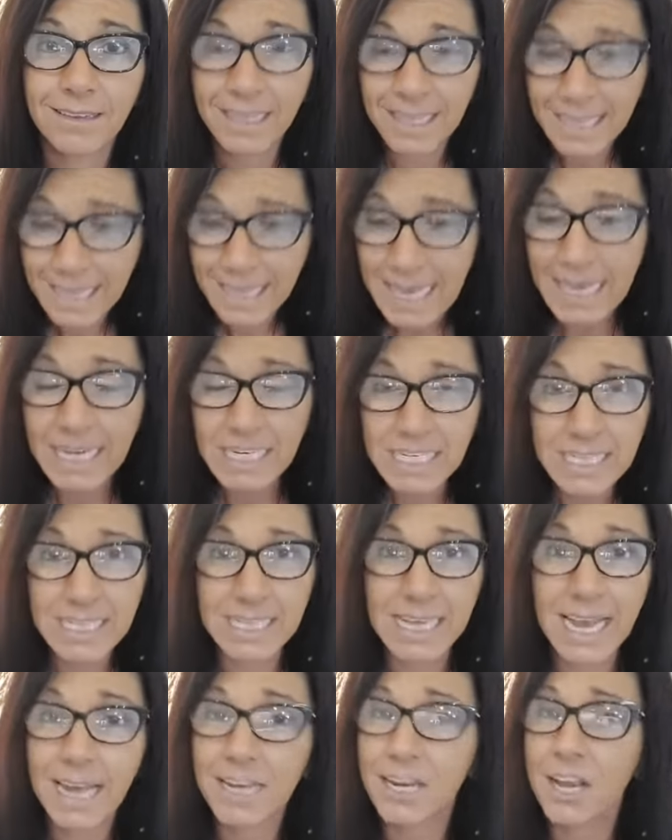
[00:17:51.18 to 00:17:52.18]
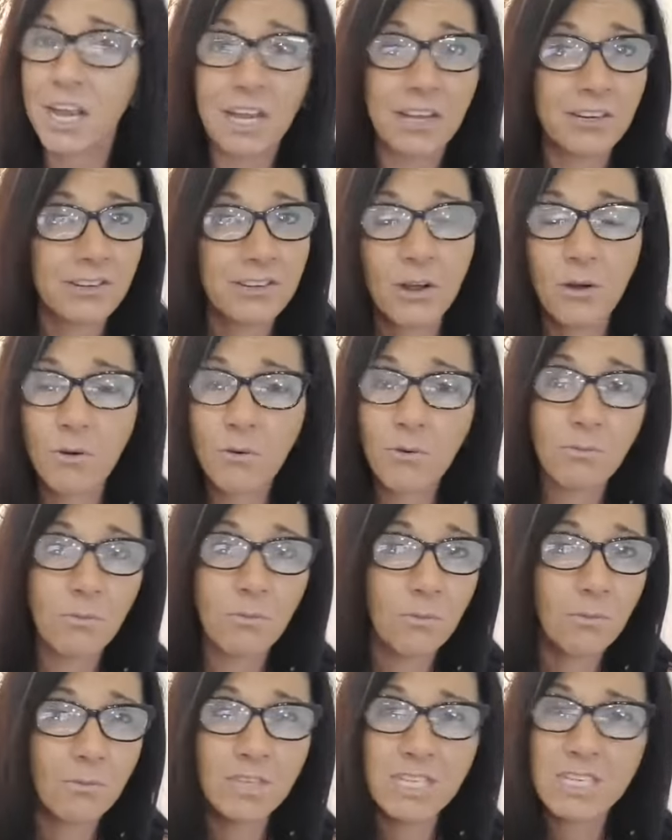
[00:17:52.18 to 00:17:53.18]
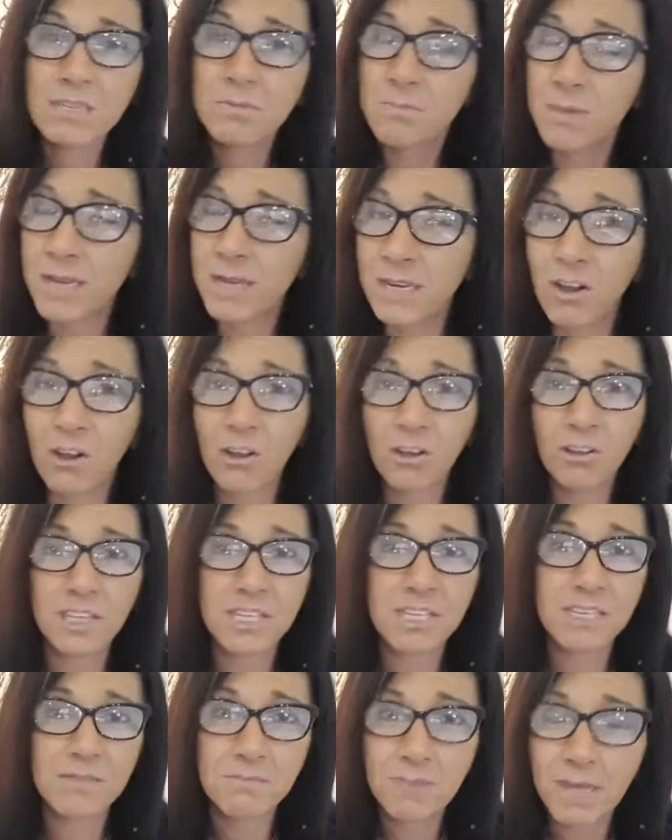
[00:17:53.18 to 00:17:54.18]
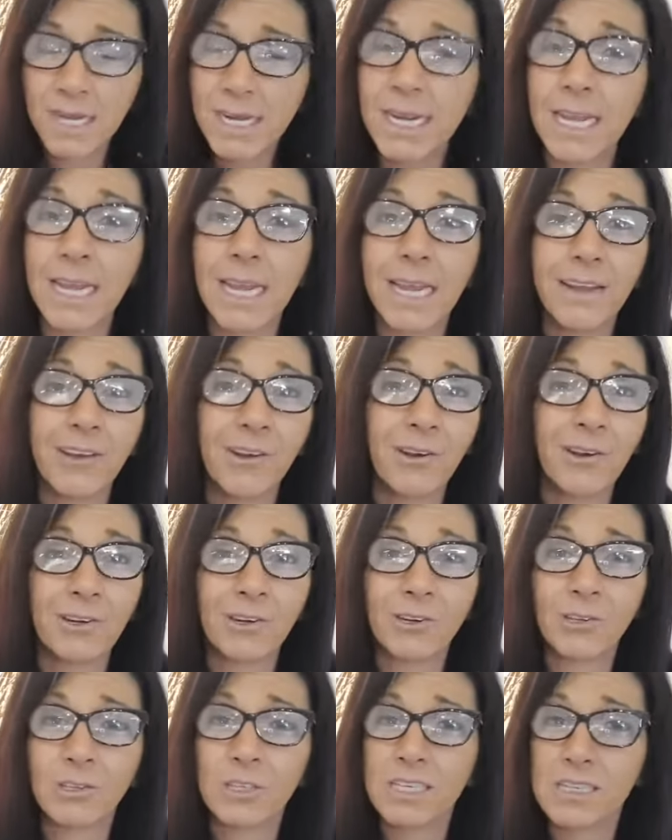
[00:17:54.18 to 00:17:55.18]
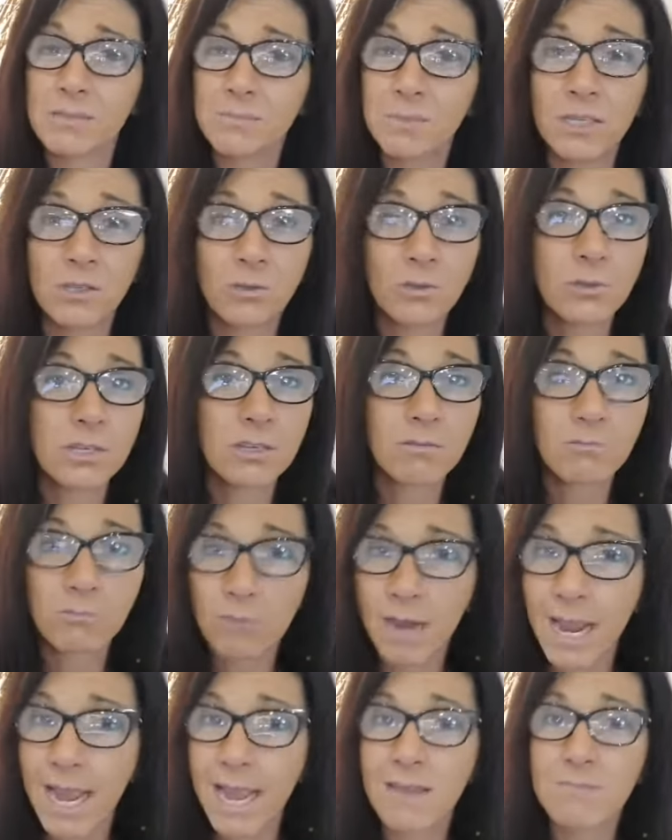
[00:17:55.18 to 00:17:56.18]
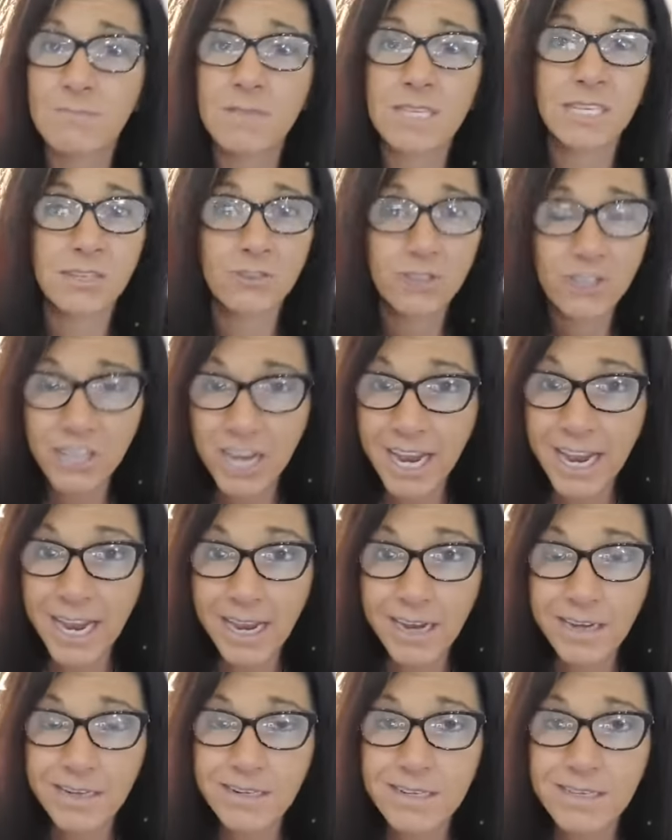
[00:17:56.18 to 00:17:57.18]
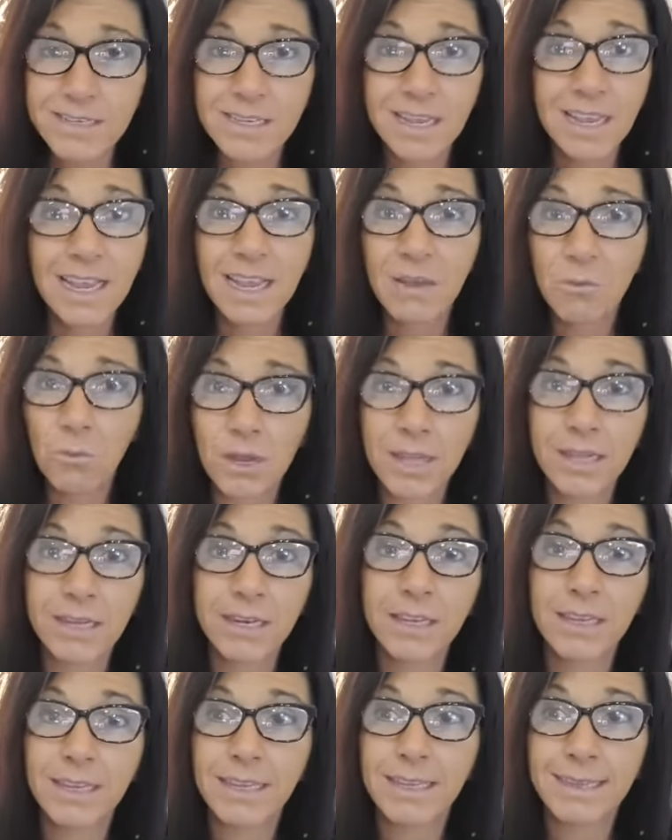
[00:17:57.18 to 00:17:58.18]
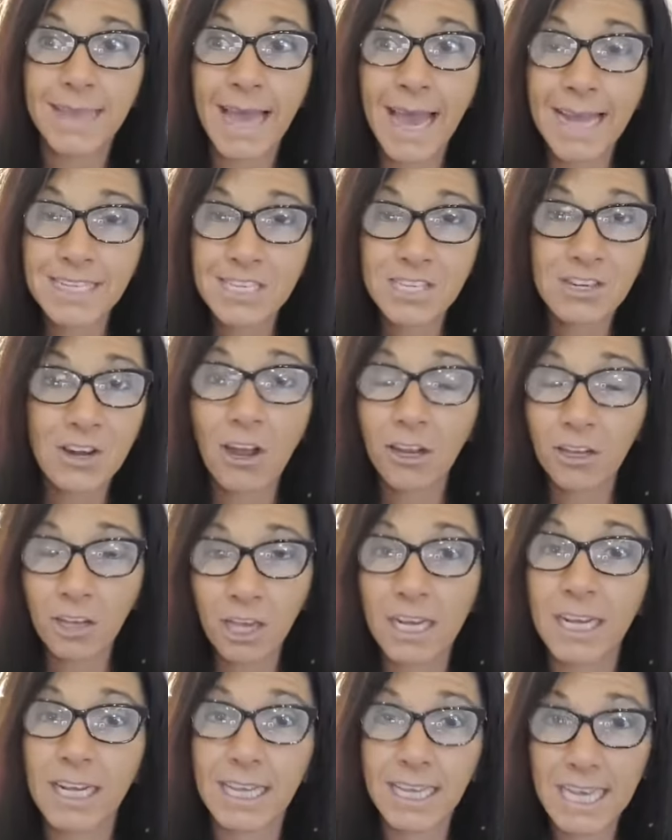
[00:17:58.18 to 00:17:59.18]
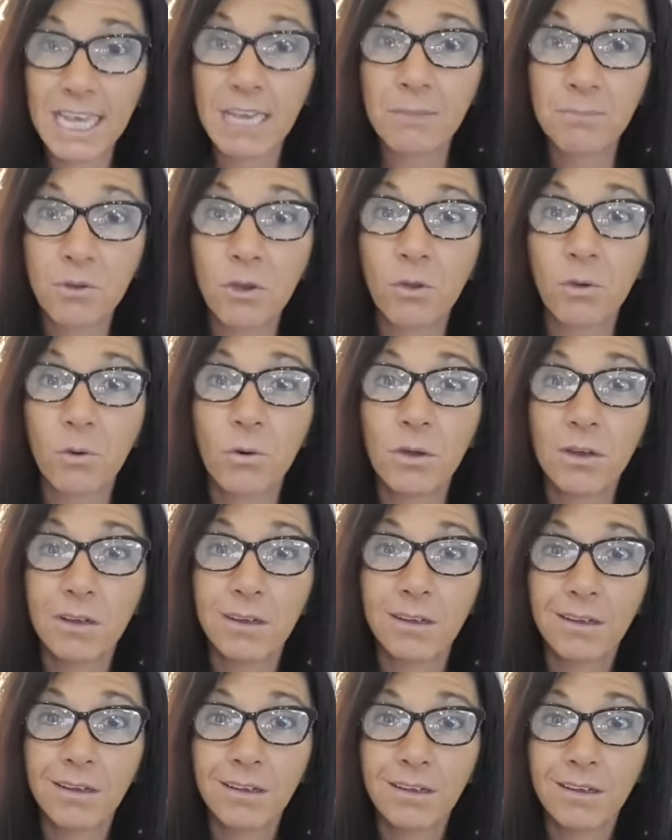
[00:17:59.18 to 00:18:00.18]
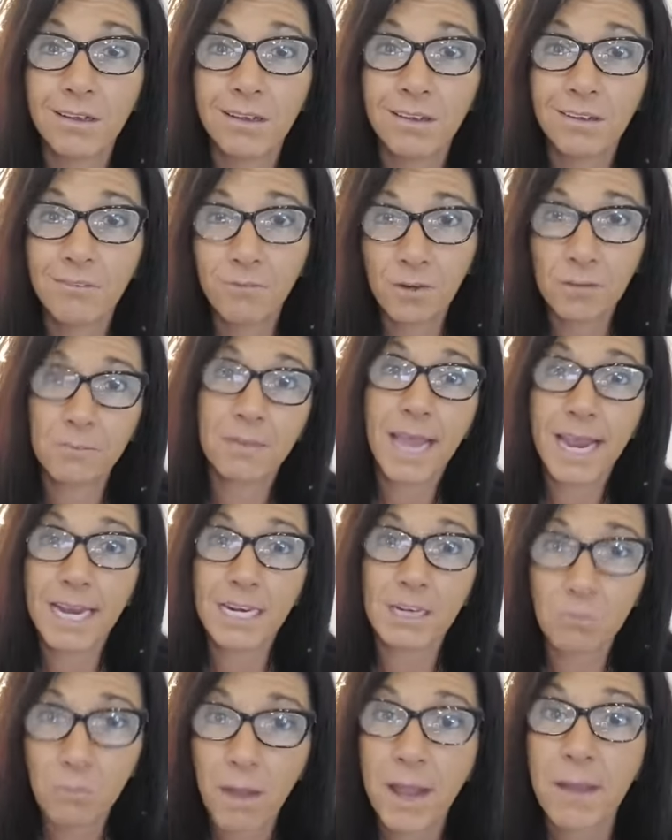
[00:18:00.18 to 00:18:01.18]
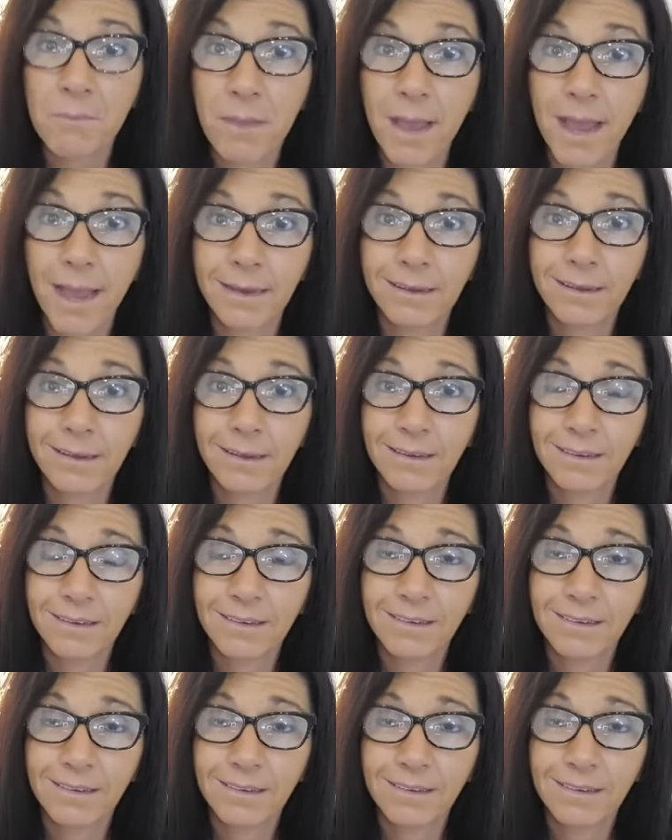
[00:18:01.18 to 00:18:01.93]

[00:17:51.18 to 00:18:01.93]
The key to that. Don't spend all this money on all these pills and wraps and shakes when that's not going to keep you from gaining weight back.